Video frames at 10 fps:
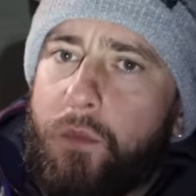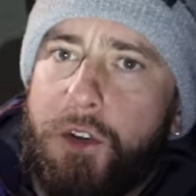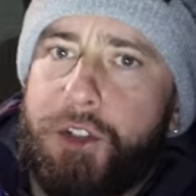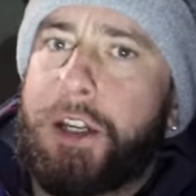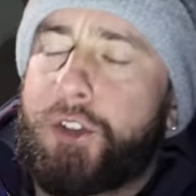
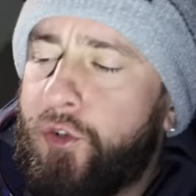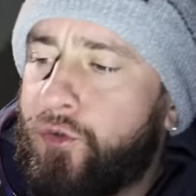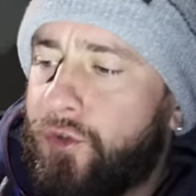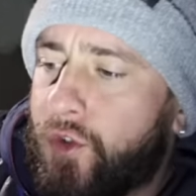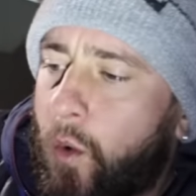
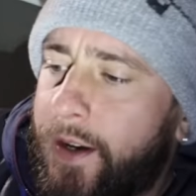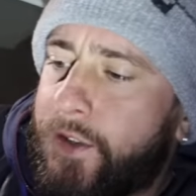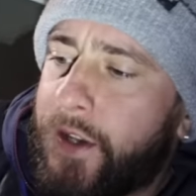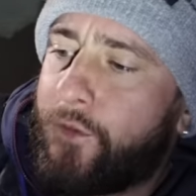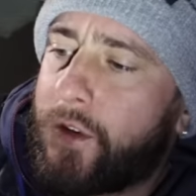
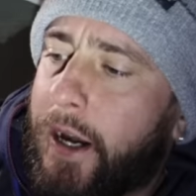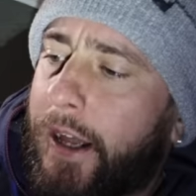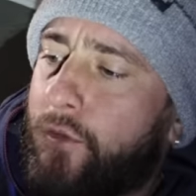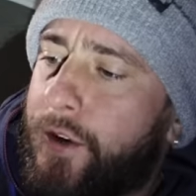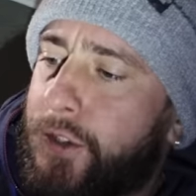627
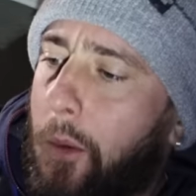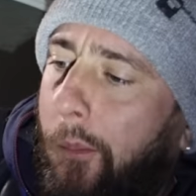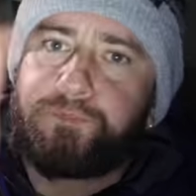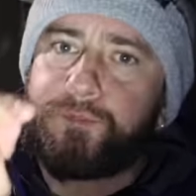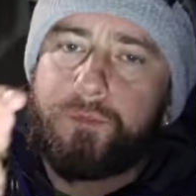calories.
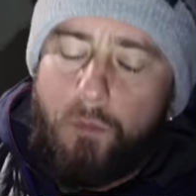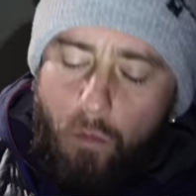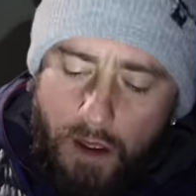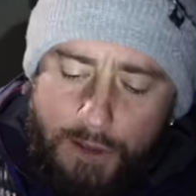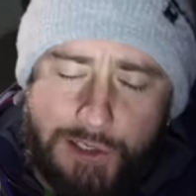
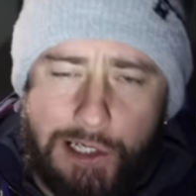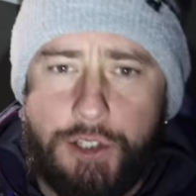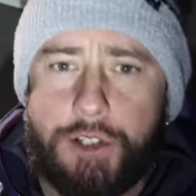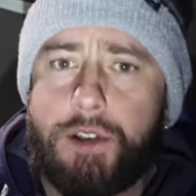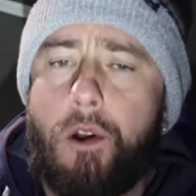It's
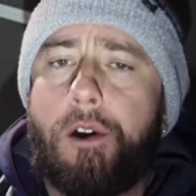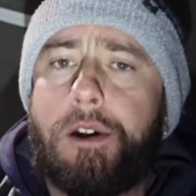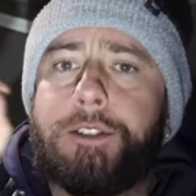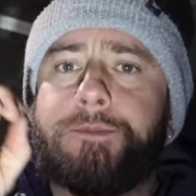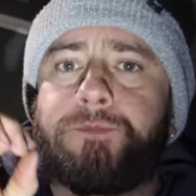delicious.
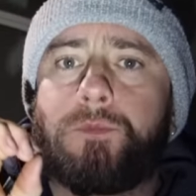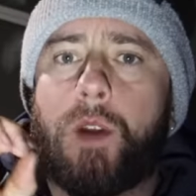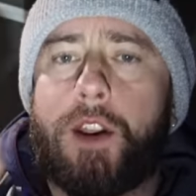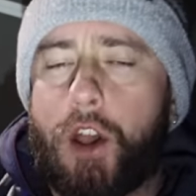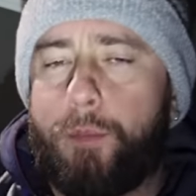
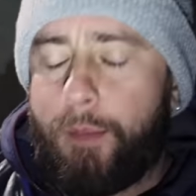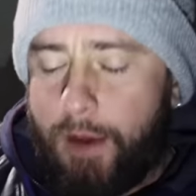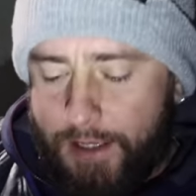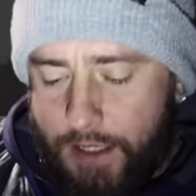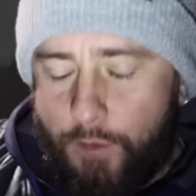And it'll be
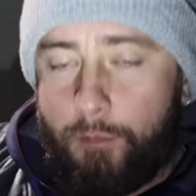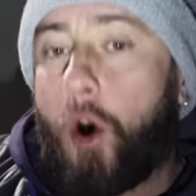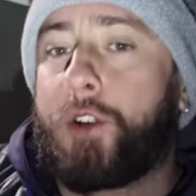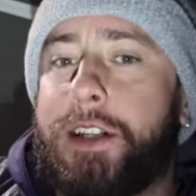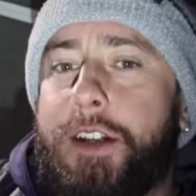made even
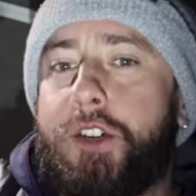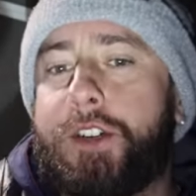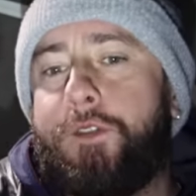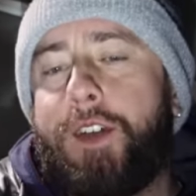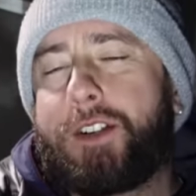more
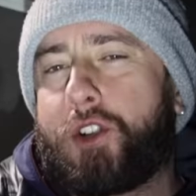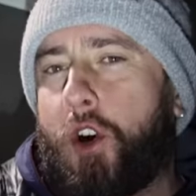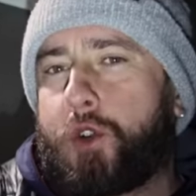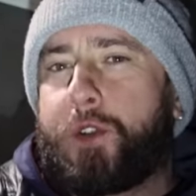delicious if that torch